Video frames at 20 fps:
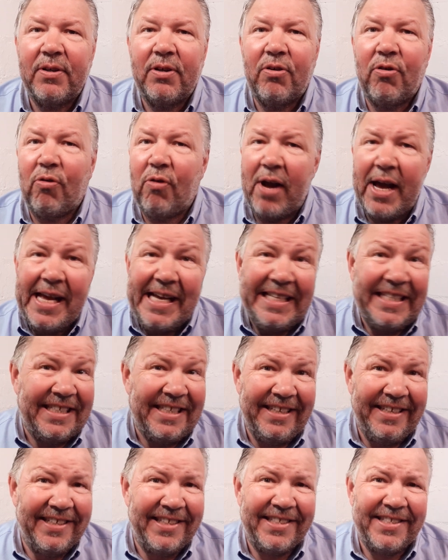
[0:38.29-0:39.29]

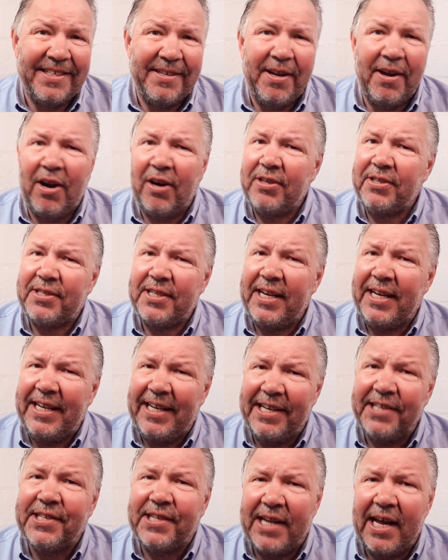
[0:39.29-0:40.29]
Craziness in our city,
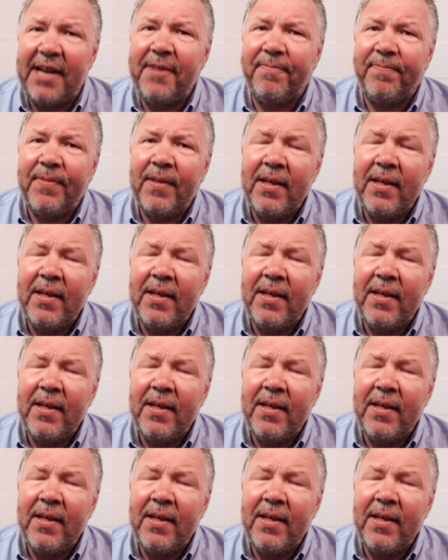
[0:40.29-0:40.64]
isn't it?